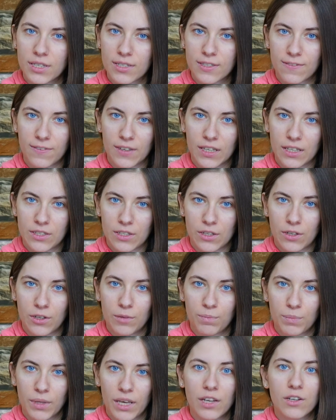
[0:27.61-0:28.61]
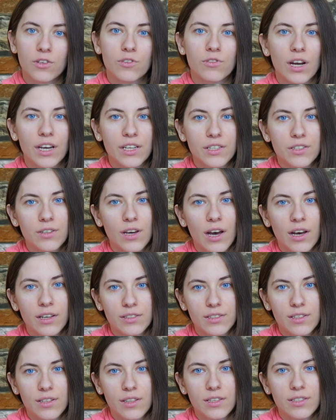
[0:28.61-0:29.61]
this video and try to
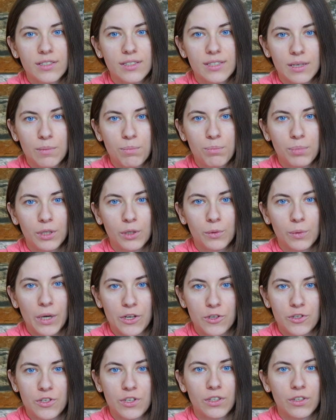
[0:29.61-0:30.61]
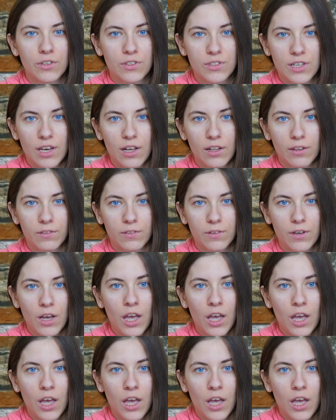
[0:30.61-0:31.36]
answer this simple question yourself.